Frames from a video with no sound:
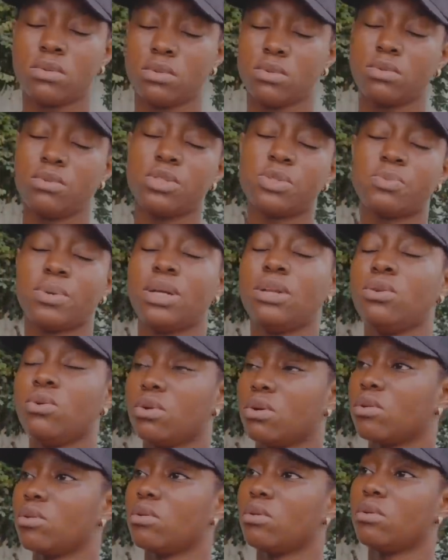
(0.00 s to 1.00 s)
Whisper,
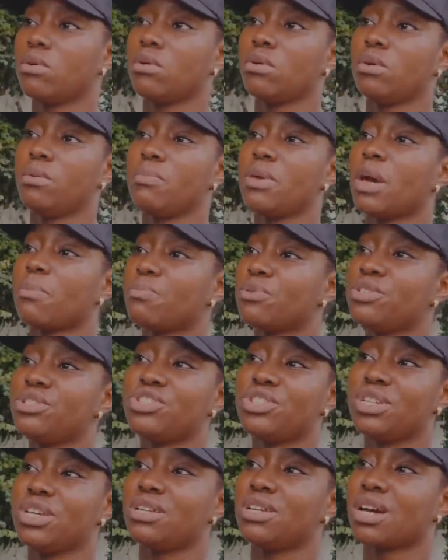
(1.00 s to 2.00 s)
look, I
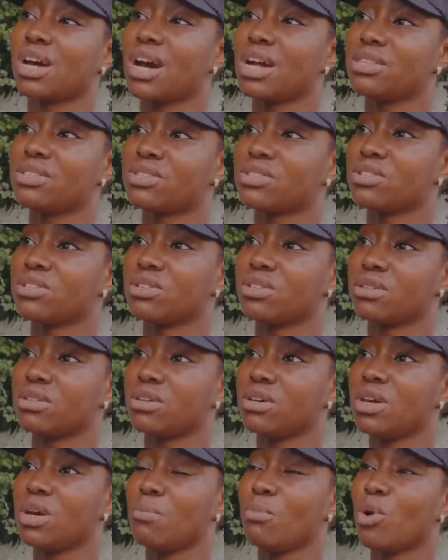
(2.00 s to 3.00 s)
appreciate the concern,
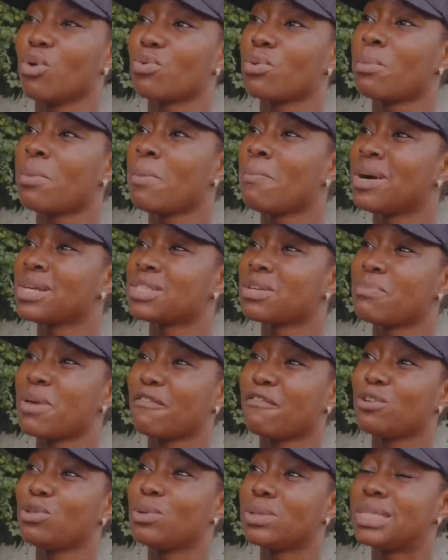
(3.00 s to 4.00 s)
but remember some I
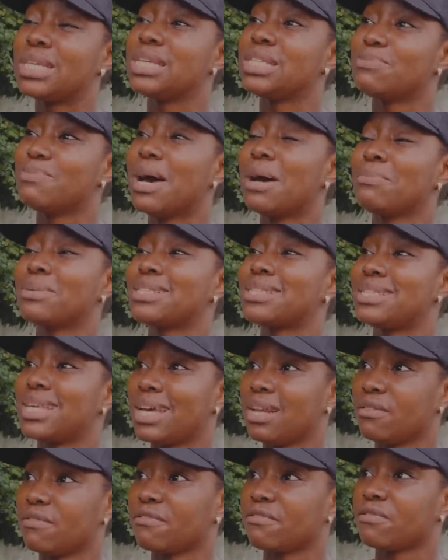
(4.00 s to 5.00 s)
have to do things by
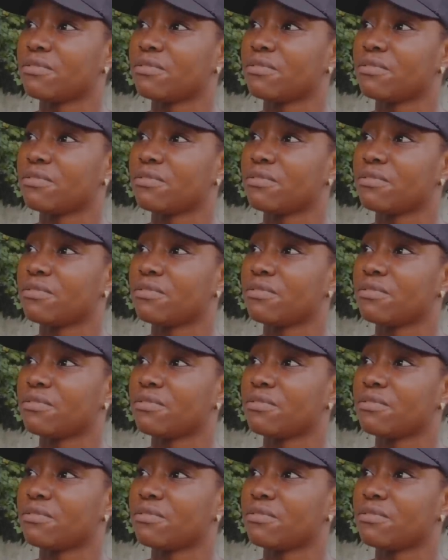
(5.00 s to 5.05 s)
myself.